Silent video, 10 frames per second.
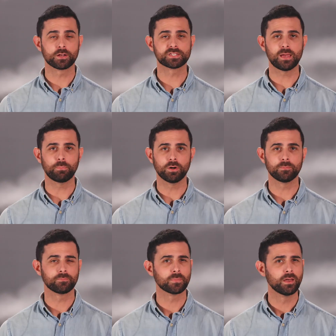example,
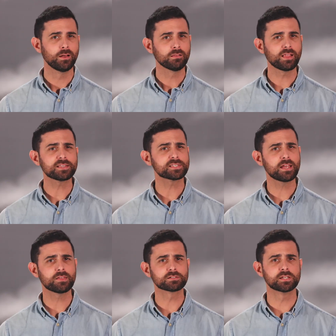let's
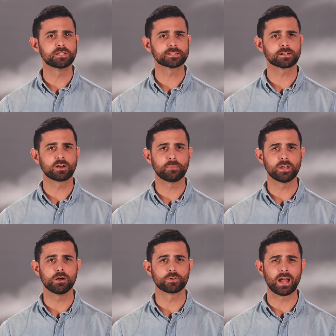say there's a
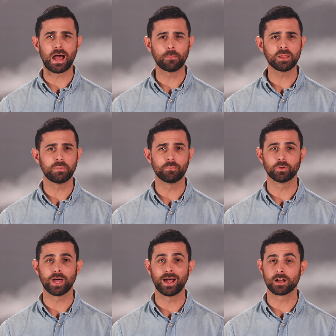disagreement over how many
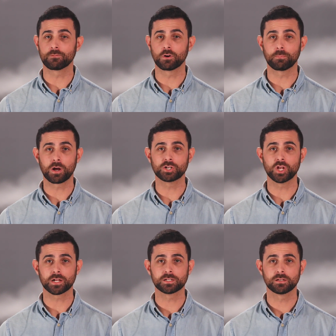people to hire for a
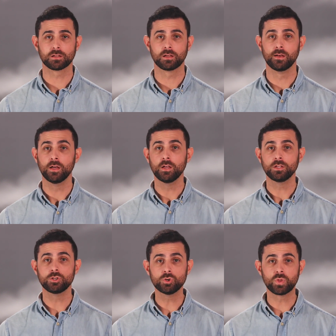project.
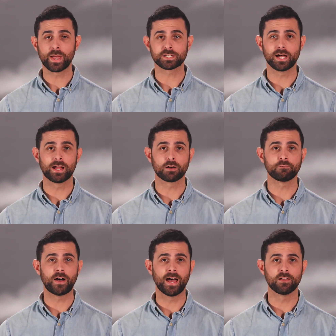You'd like to hire
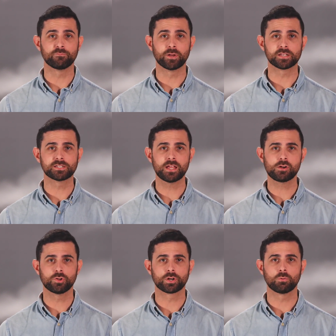5, but a
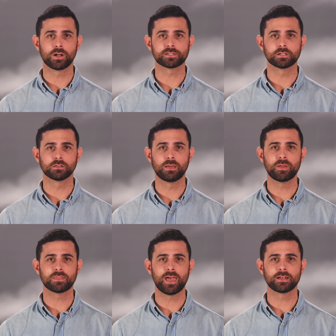stakeholder wants to
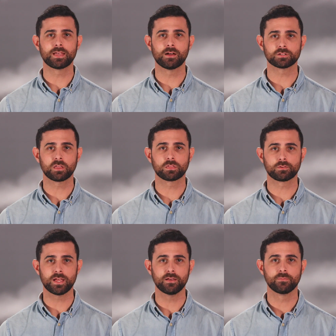limit the headcount to
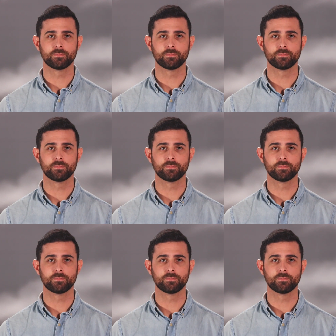3.